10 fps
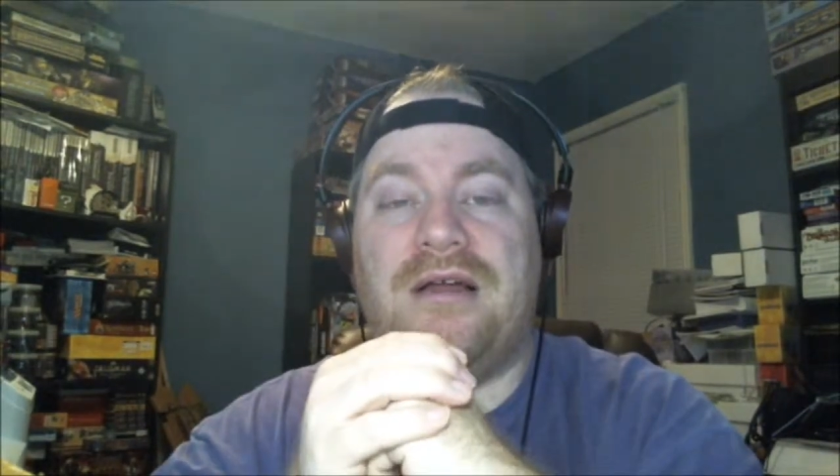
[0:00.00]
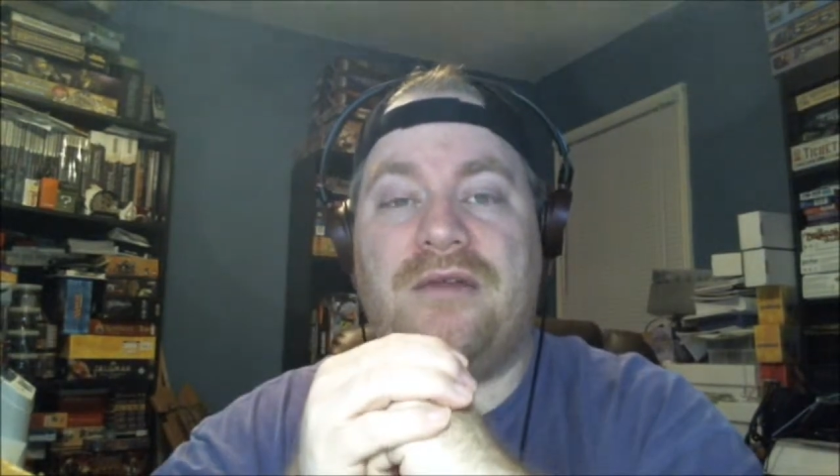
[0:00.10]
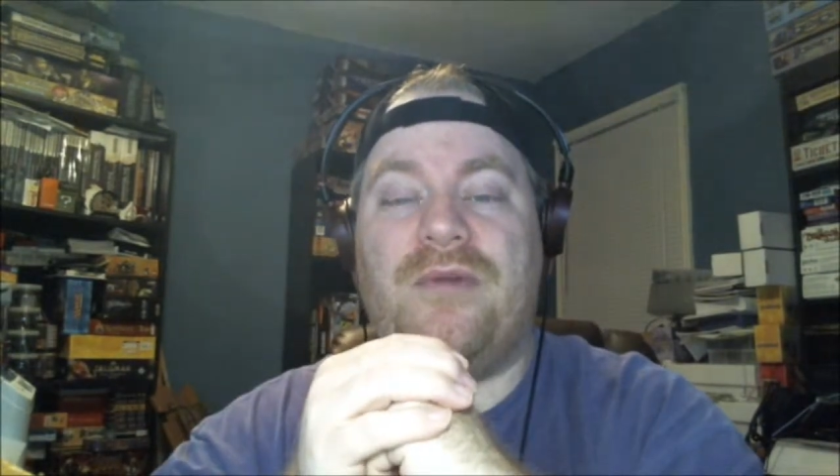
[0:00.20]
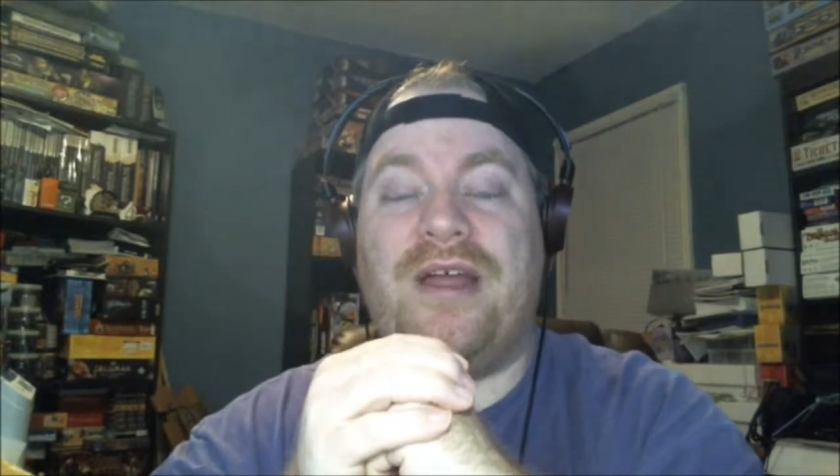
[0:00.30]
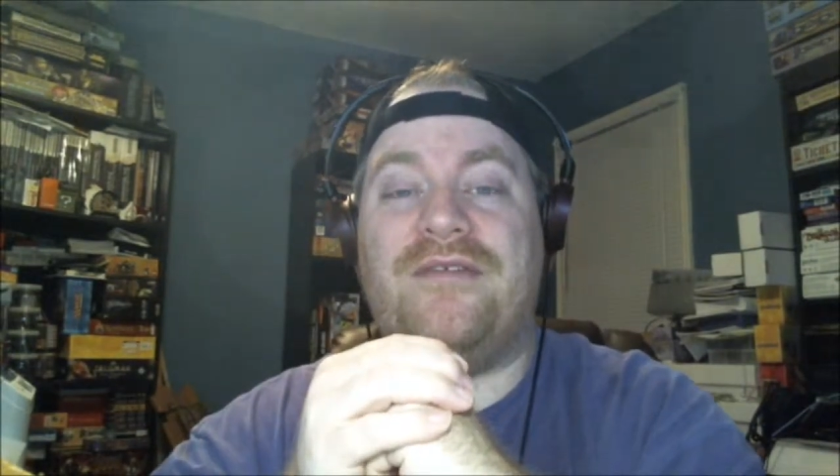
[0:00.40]
and
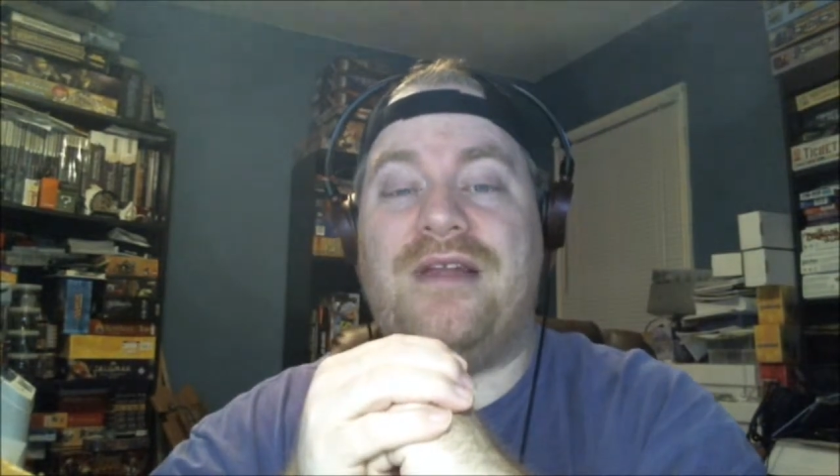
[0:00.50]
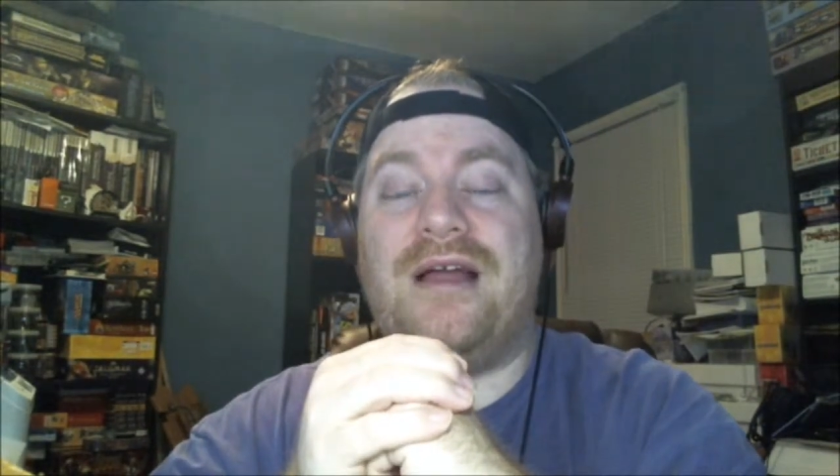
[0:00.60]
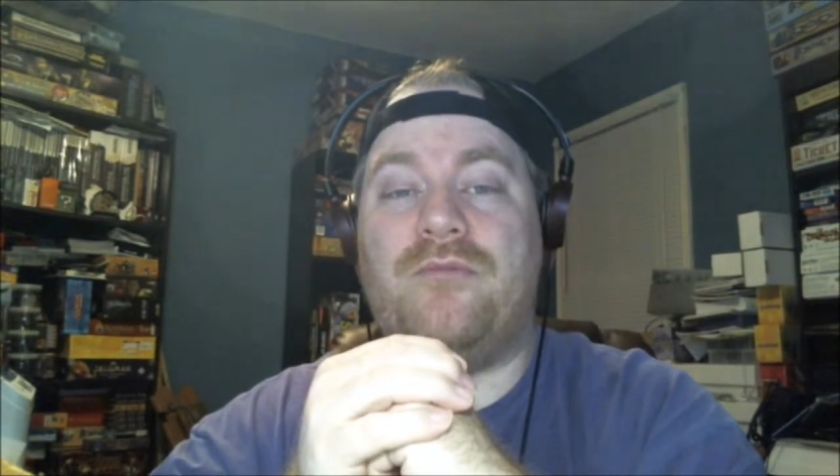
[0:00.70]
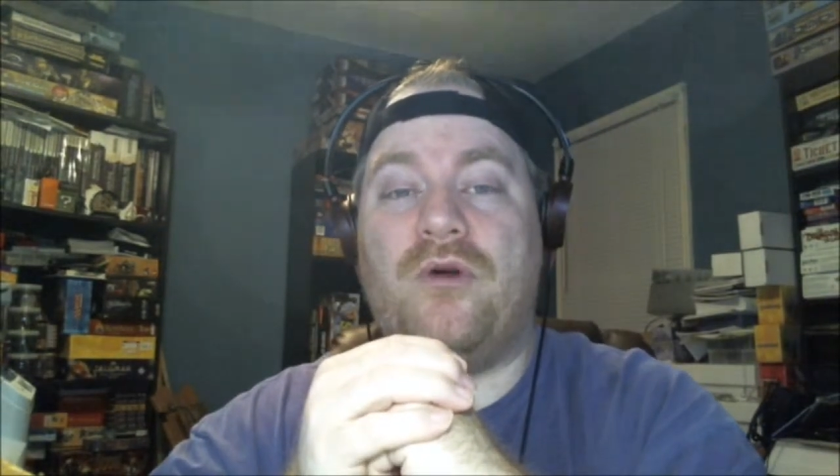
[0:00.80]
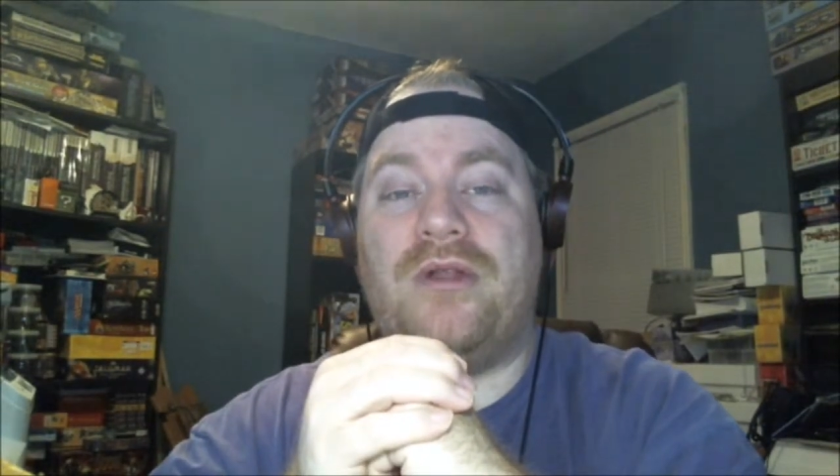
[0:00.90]
we have 9
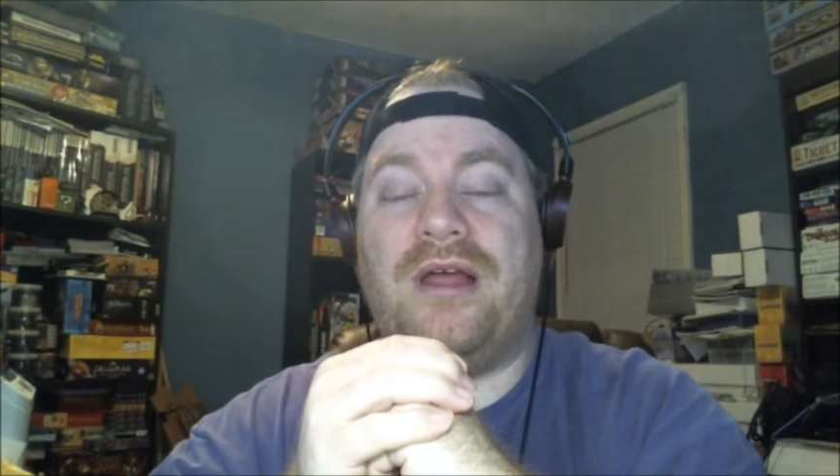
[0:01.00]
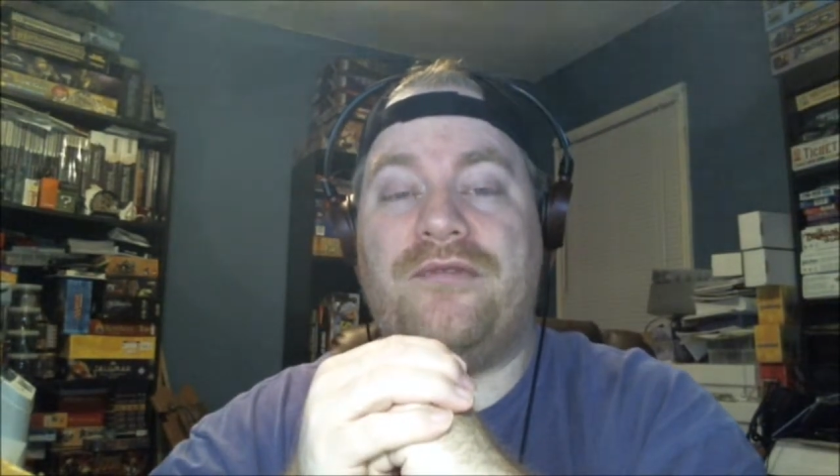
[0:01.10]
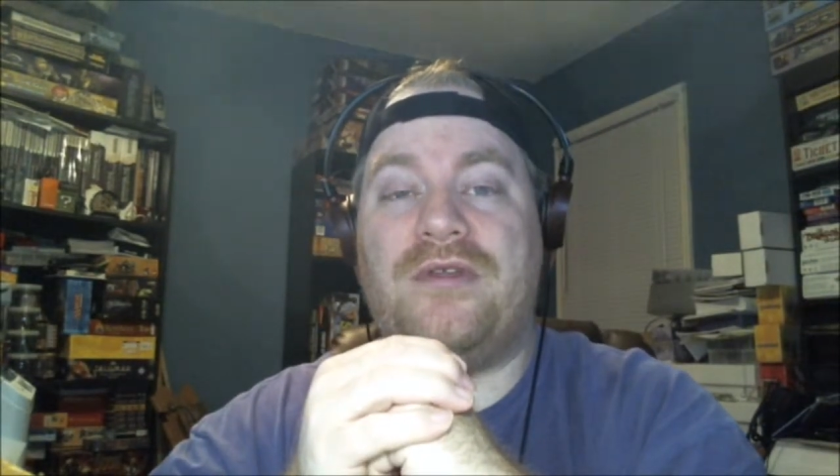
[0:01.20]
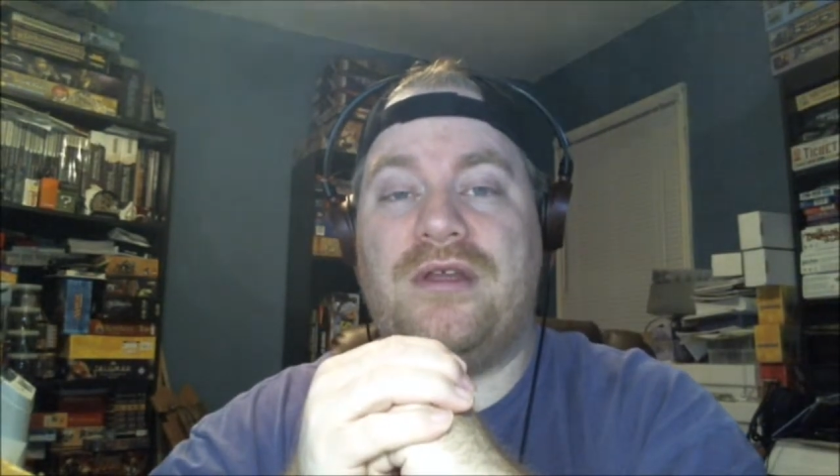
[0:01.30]
more left.